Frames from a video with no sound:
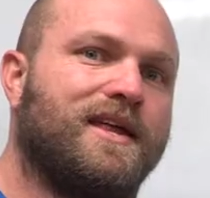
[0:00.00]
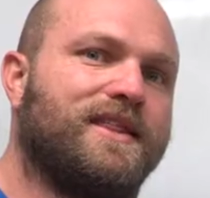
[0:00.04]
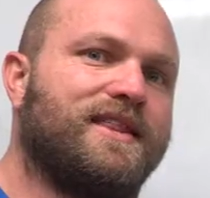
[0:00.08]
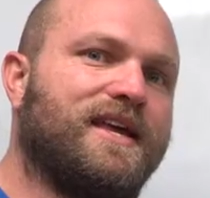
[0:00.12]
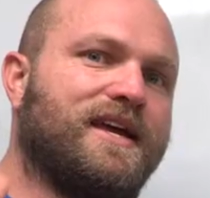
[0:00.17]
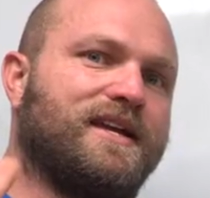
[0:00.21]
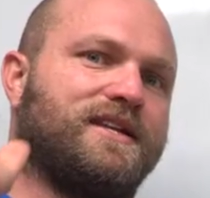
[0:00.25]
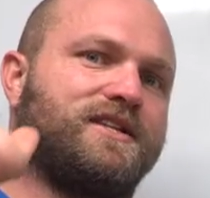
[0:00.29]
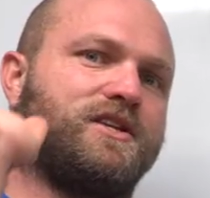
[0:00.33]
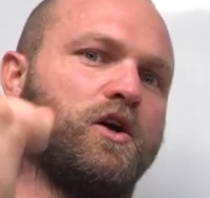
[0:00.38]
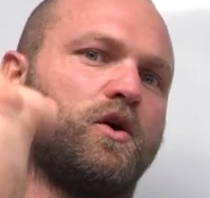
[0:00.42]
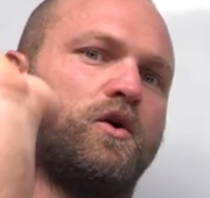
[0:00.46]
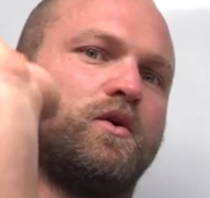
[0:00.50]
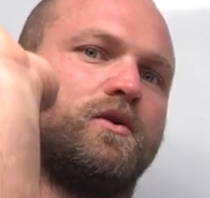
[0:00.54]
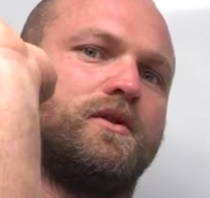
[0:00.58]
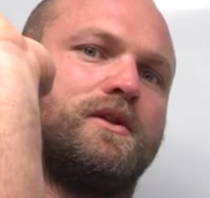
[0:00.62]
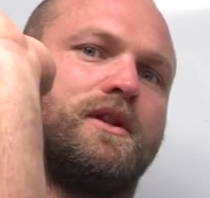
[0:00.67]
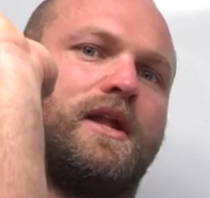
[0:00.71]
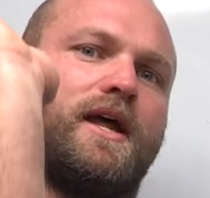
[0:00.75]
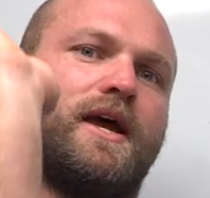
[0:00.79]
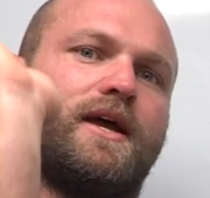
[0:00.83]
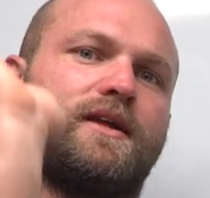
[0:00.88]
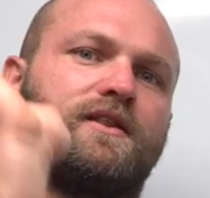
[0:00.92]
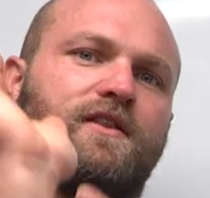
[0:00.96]
They don't
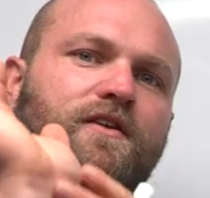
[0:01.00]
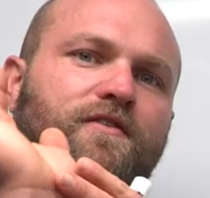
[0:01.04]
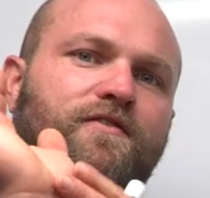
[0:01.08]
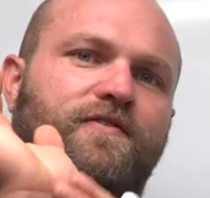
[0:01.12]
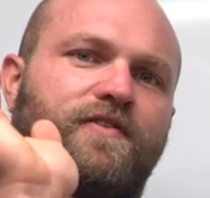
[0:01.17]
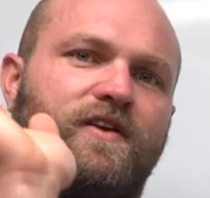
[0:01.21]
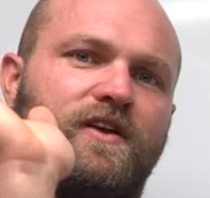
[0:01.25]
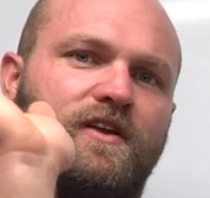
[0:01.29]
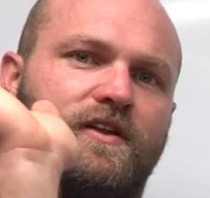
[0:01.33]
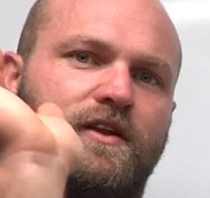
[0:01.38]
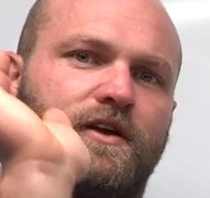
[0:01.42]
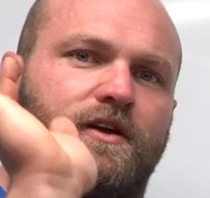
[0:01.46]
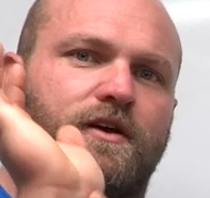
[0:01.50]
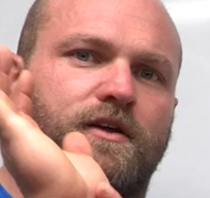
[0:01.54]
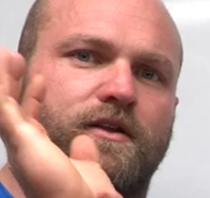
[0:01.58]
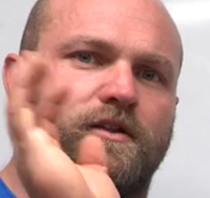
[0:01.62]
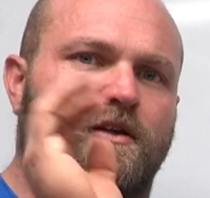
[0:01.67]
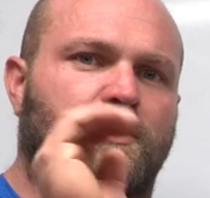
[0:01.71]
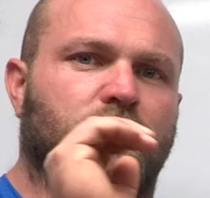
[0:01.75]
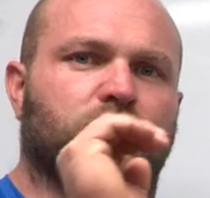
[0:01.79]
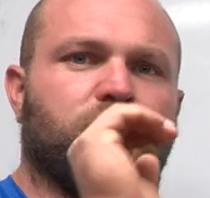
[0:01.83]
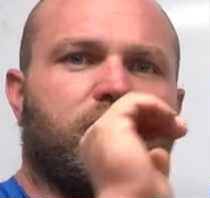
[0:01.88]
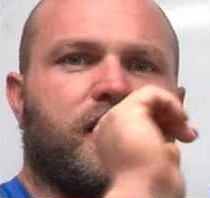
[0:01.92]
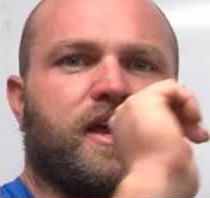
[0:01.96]
like the feeling on
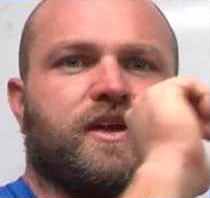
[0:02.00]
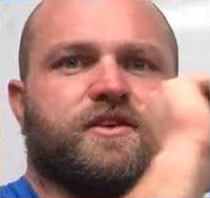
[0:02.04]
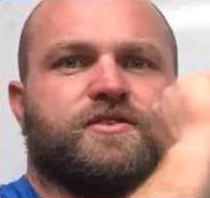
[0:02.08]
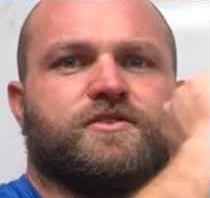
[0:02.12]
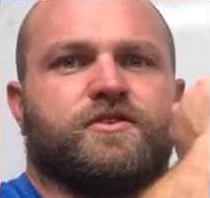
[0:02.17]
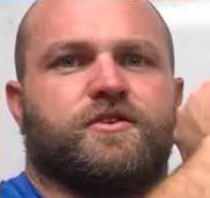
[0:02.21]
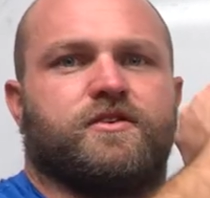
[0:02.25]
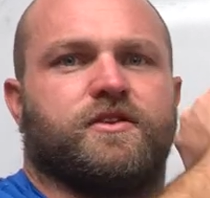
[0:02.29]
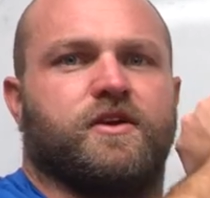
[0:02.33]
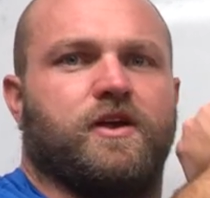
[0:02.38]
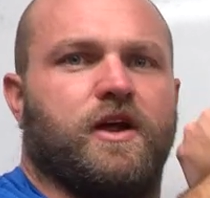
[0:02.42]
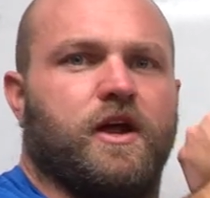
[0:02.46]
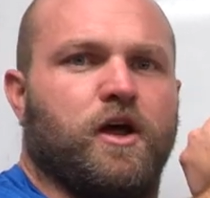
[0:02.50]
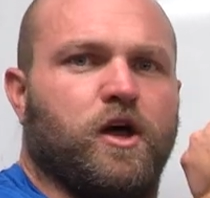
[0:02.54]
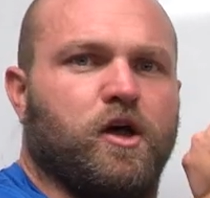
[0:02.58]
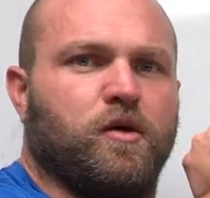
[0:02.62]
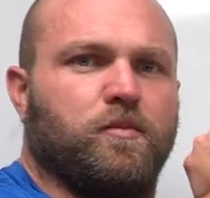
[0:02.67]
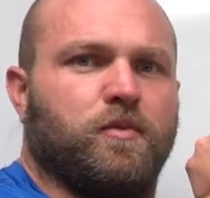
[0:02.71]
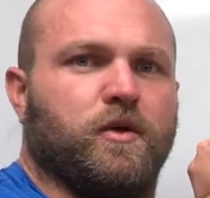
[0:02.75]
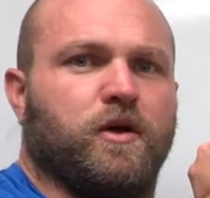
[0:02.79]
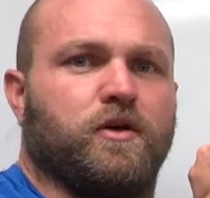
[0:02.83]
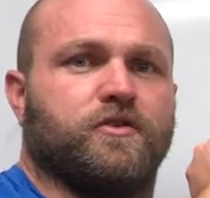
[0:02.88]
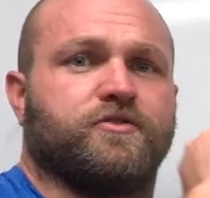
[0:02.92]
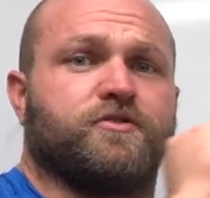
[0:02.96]
their wrists or their
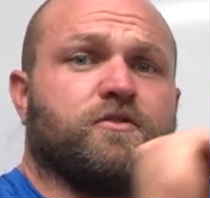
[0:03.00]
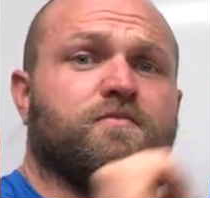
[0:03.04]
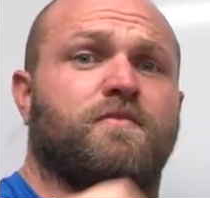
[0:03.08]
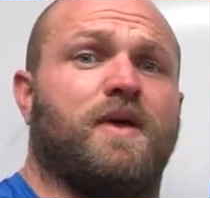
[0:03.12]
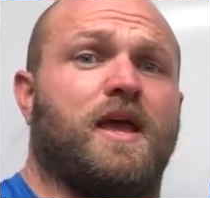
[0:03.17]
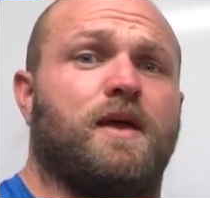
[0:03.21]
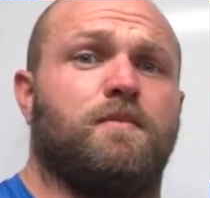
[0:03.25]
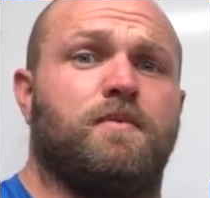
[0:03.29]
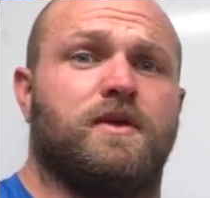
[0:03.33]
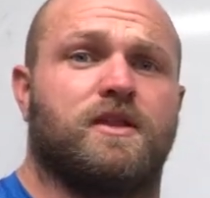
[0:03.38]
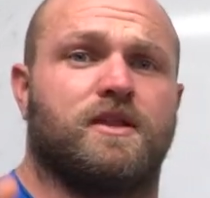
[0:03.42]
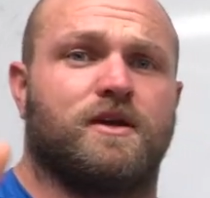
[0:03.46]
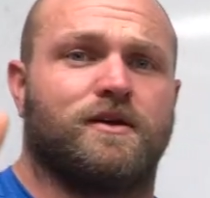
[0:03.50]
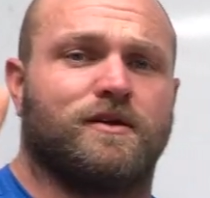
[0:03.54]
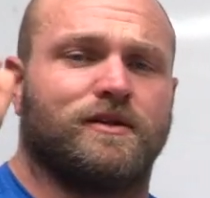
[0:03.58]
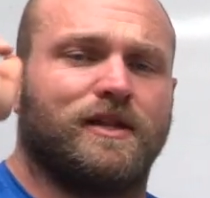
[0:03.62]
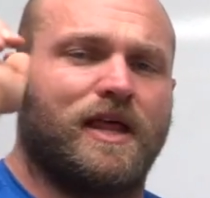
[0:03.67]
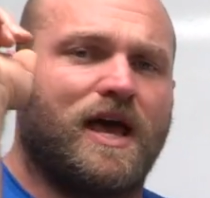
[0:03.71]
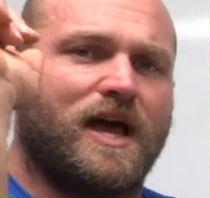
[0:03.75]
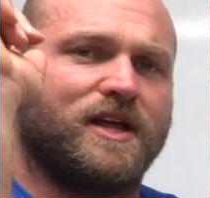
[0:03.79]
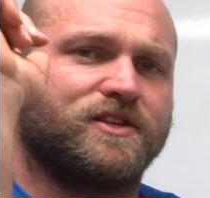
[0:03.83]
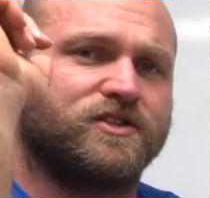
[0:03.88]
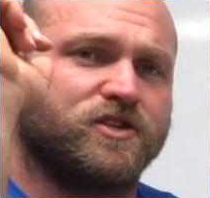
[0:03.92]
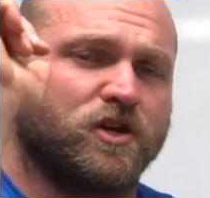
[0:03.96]
elbows, or maybe their
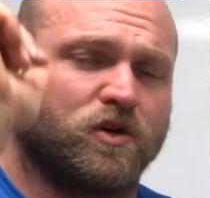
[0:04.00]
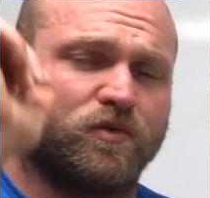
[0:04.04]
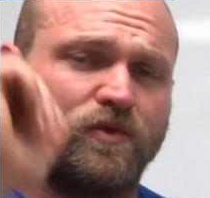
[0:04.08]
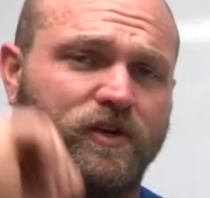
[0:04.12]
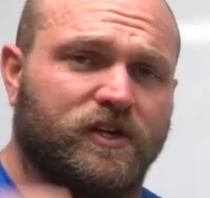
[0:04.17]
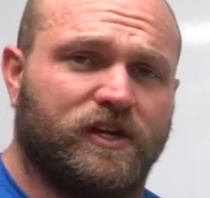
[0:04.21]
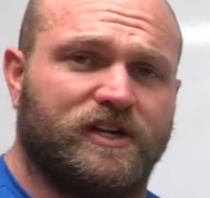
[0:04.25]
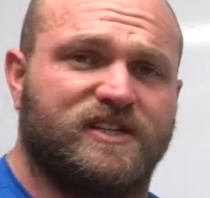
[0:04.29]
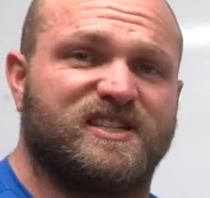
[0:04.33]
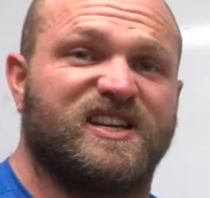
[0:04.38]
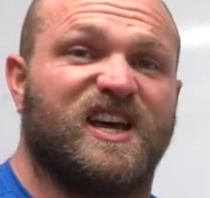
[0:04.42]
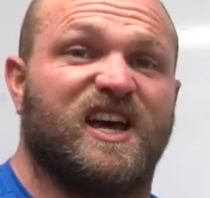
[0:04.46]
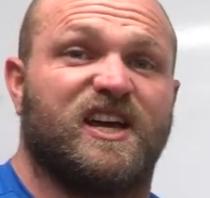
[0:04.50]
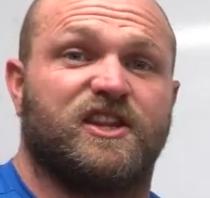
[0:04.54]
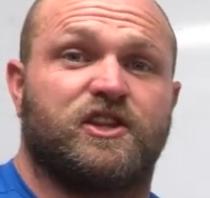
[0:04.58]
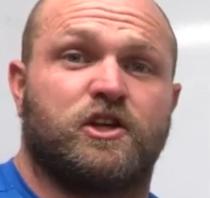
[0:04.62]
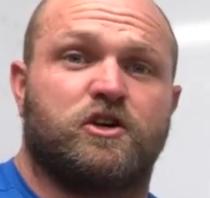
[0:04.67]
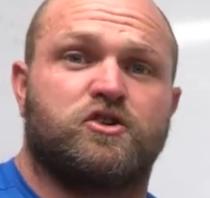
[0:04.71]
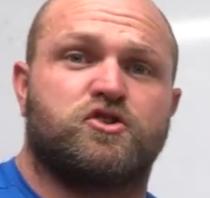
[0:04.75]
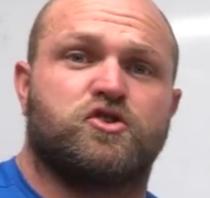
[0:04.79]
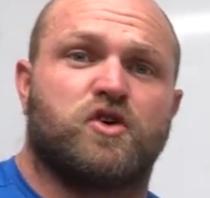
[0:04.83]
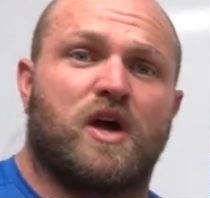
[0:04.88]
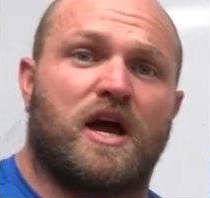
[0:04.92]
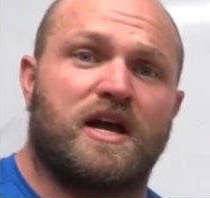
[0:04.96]
lats are really tight,
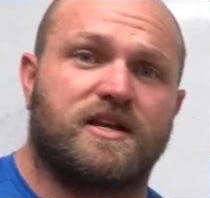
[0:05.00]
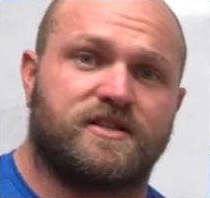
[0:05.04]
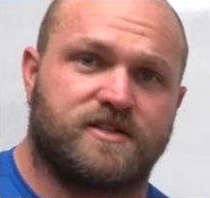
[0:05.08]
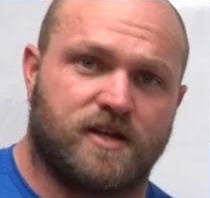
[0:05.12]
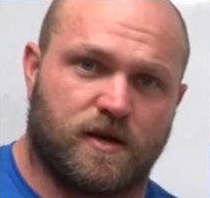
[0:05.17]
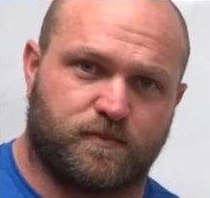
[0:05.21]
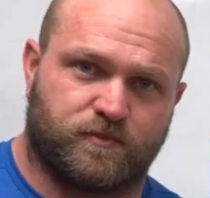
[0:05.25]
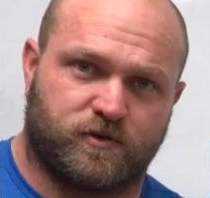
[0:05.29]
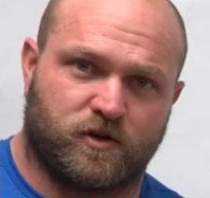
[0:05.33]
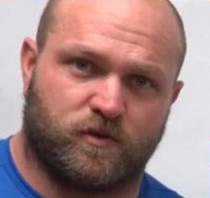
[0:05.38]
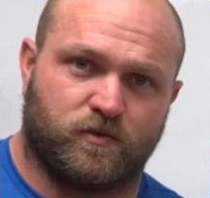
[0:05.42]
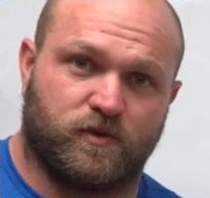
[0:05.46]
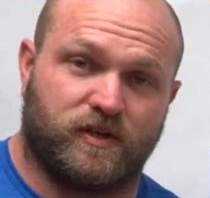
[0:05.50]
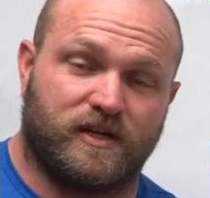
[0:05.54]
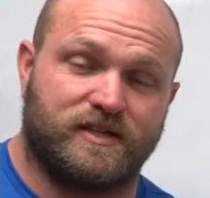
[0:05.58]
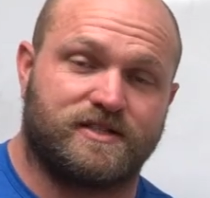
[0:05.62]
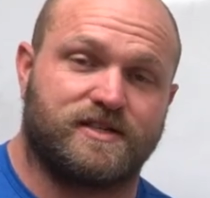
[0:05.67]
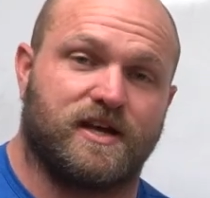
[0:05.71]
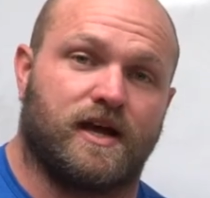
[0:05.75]
their triceps are really